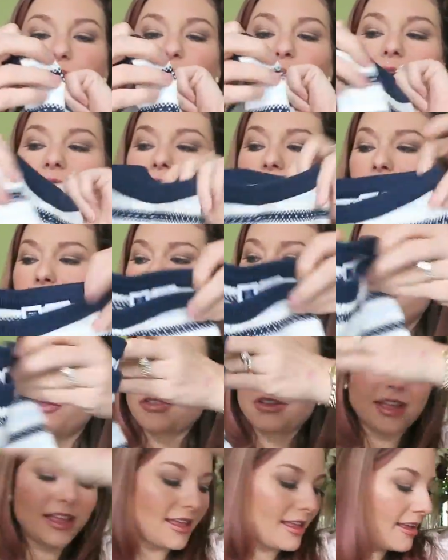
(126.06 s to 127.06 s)

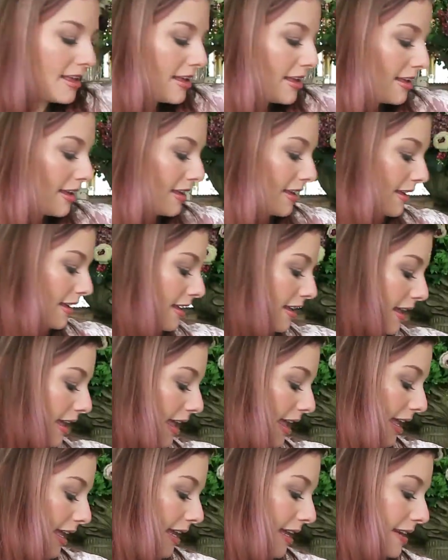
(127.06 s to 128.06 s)
$12.
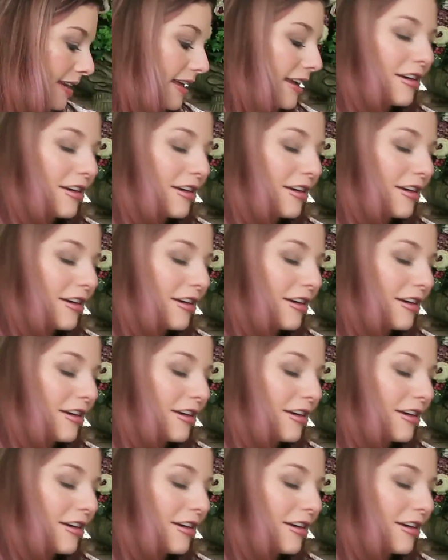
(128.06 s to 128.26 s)
And